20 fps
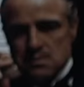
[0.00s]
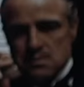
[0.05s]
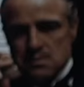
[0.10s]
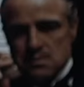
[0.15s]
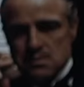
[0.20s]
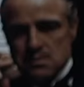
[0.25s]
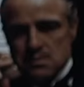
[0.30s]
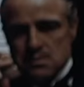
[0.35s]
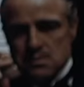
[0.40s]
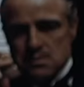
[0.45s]

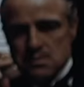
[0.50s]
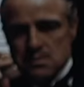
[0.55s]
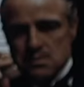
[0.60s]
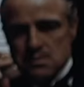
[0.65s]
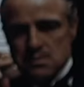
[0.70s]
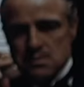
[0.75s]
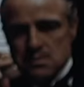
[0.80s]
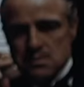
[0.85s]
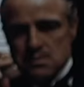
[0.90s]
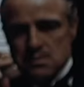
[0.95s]

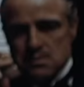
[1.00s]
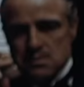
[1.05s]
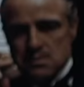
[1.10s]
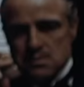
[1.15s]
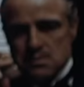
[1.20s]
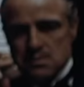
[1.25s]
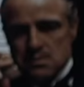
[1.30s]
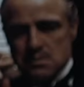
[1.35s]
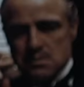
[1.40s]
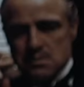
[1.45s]

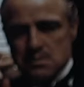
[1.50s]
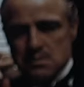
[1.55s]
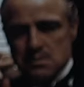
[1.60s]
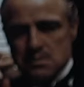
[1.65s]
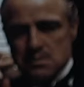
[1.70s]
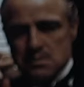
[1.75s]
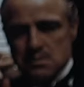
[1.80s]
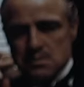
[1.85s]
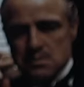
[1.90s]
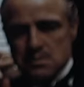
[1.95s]

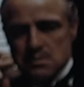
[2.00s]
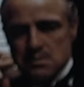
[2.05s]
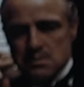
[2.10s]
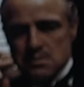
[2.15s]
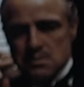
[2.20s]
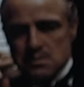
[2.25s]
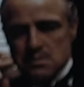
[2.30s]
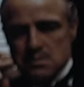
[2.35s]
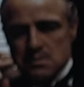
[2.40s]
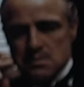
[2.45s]

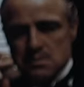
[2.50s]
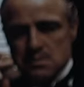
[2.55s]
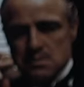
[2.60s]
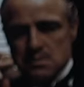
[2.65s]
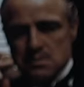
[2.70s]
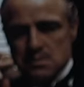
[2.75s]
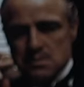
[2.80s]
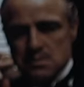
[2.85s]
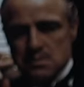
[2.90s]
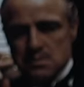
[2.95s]

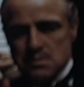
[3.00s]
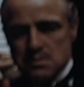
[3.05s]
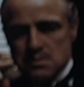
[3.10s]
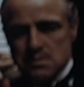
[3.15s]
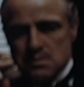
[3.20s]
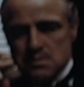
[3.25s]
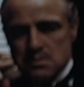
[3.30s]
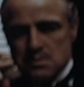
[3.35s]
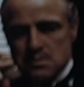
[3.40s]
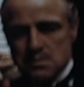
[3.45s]

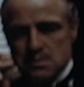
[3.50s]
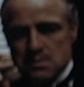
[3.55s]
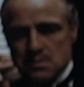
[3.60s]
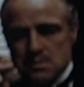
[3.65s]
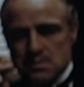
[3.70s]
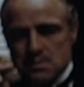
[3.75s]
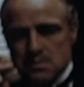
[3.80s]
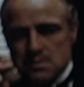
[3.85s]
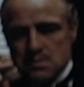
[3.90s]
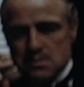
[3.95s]

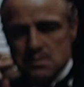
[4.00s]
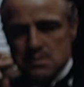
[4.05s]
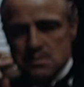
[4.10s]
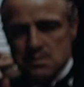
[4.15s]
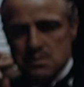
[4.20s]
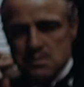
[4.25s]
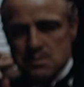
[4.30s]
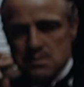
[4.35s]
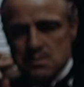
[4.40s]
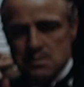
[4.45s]

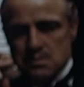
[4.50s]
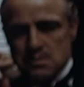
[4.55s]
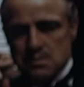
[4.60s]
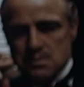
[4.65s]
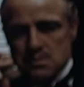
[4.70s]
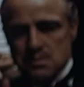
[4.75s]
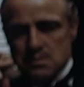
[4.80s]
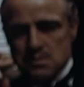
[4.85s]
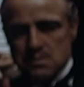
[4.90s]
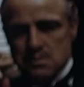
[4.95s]

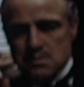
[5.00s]
No words are spoken by the person on screen.